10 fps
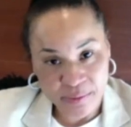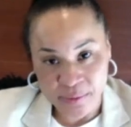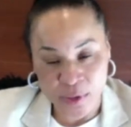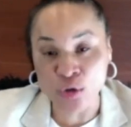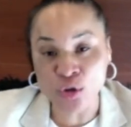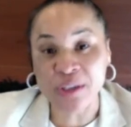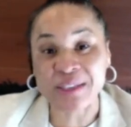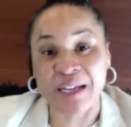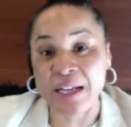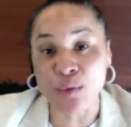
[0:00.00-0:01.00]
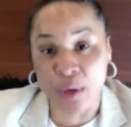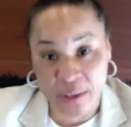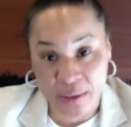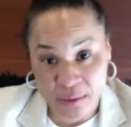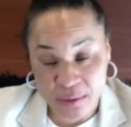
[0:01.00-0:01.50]
Don't trust
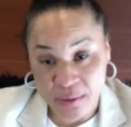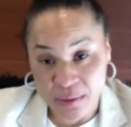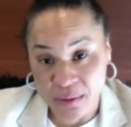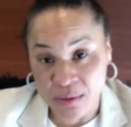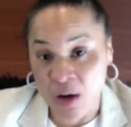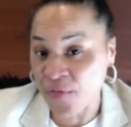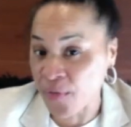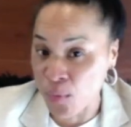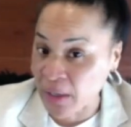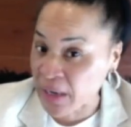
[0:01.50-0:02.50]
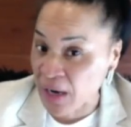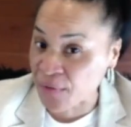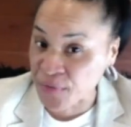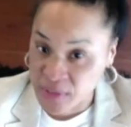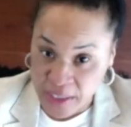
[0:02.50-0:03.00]
anyone off of one
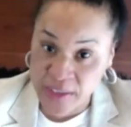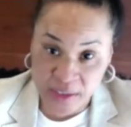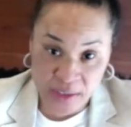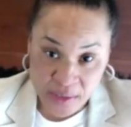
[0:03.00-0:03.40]
conversation